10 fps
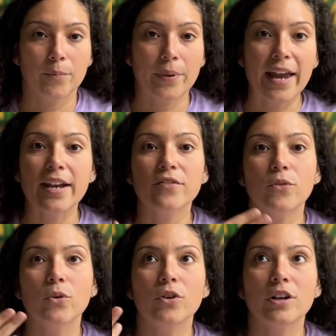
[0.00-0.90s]
paying
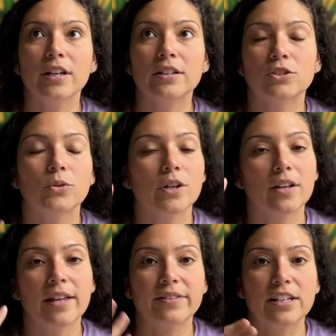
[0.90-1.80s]
for it, doing
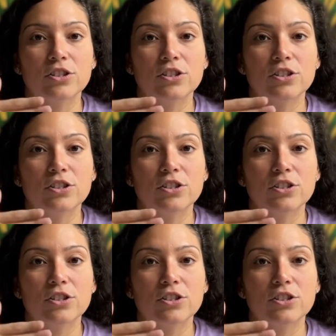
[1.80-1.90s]
all that thing.